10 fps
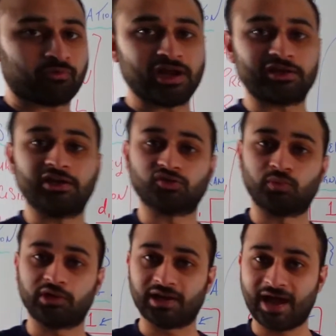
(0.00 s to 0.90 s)
rankings
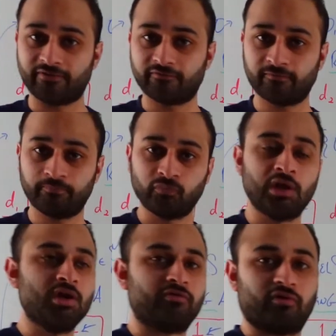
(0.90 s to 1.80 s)
we could have
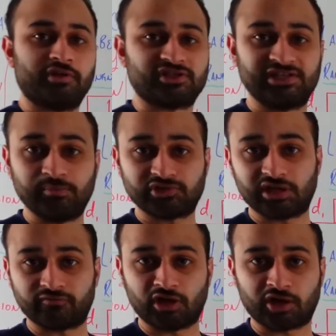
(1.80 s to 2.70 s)
for this same set
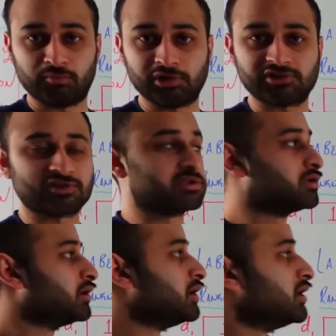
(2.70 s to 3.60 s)
of documents.
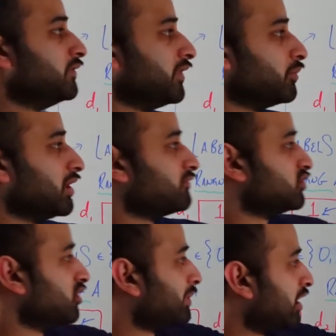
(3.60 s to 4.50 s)
Then we have
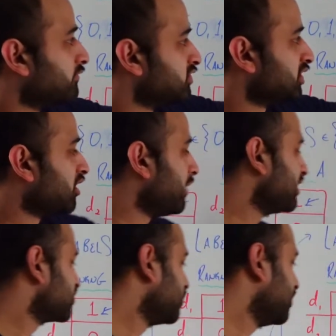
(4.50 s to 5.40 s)
2 to the power of 0
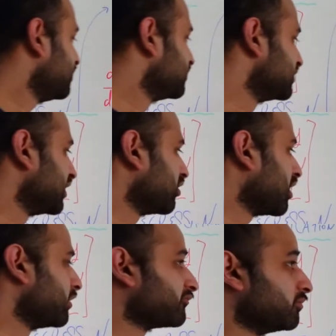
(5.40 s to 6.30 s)
minus 1, 0
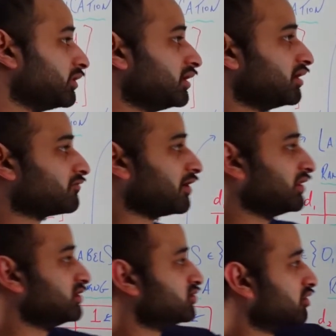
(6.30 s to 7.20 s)
coming from here, and
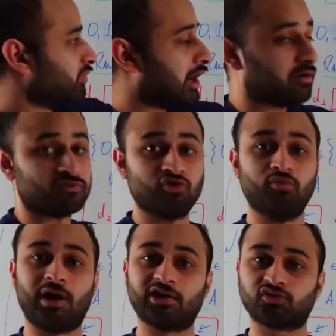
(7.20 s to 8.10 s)
finally 2 to the power of 2
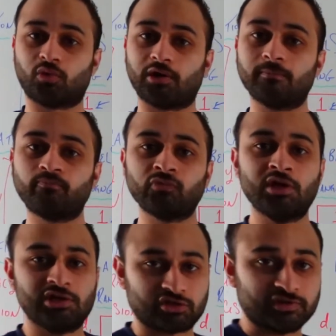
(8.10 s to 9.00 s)
minus 1.
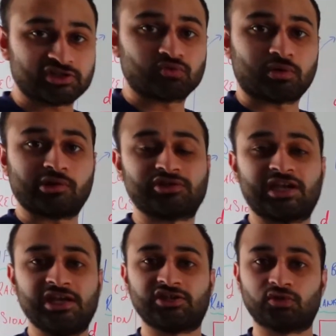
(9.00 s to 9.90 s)
So this is one of those
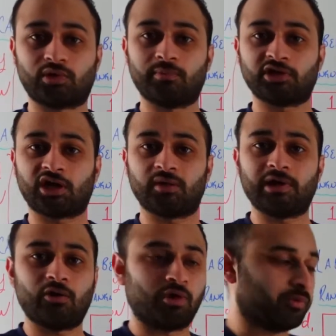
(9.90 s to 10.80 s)
cases where I'm talking
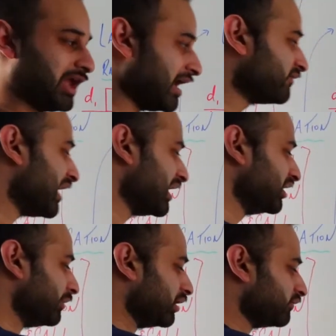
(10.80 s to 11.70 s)
about where we have a
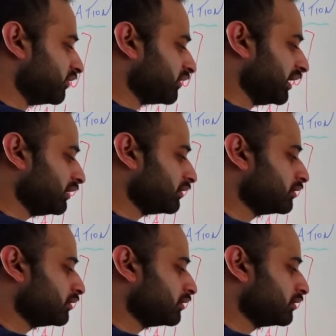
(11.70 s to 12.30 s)
highly relevant thing,